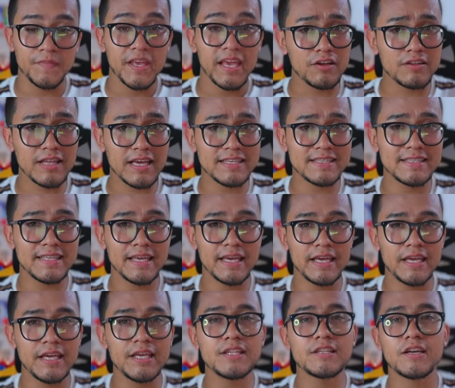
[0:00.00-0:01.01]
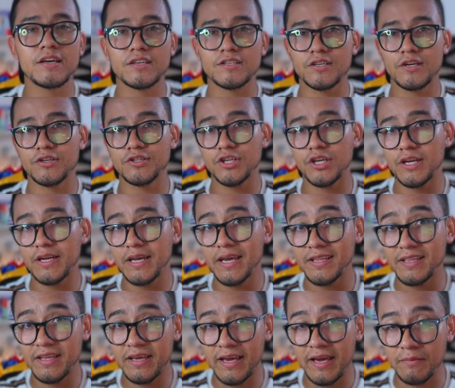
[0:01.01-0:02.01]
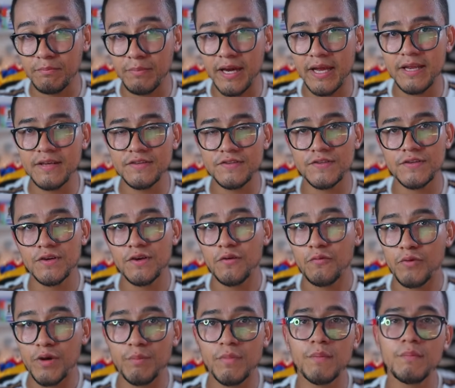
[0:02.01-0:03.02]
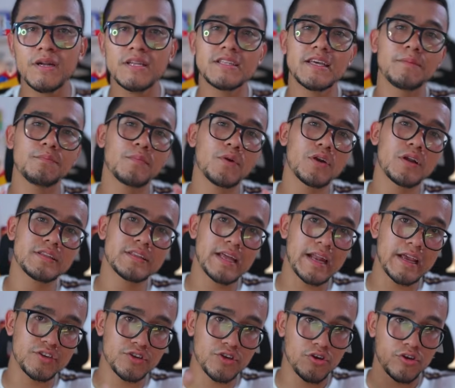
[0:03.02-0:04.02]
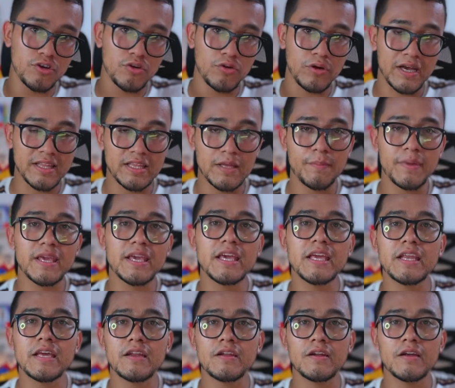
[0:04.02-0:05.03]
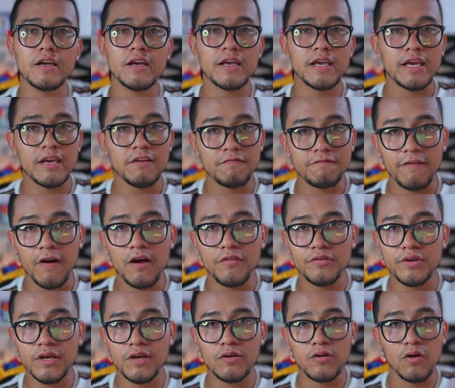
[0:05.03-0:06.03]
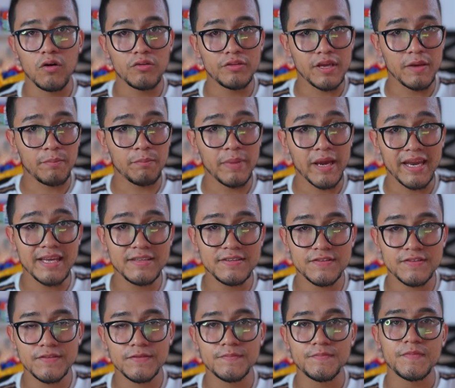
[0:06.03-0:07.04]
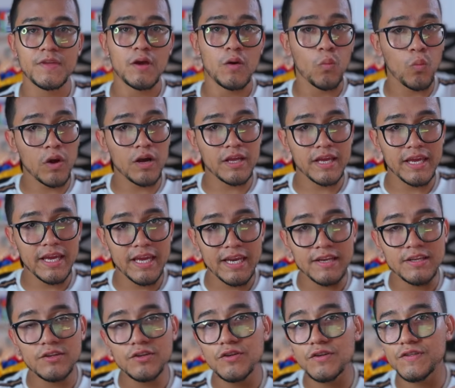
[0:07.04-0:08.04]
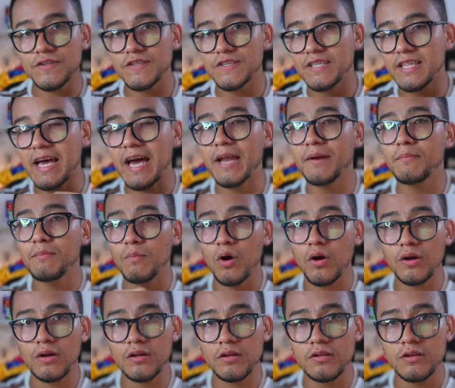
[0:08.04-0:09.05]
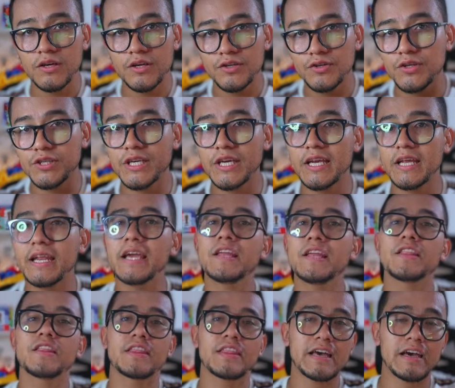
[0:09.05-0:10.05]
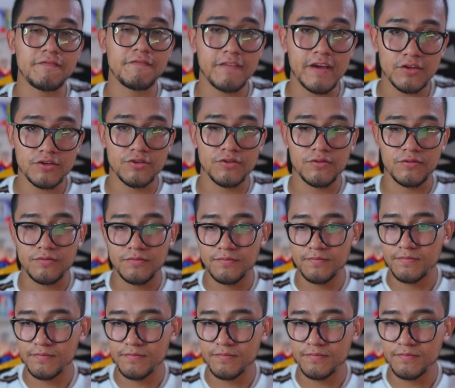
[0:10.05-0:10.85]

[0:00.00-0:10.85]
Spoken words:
And how does the indexer generate the embeddings? Remember the model that I showed you at the beginning in Foundry called embeddings? Well, it uses that model to generate that vector.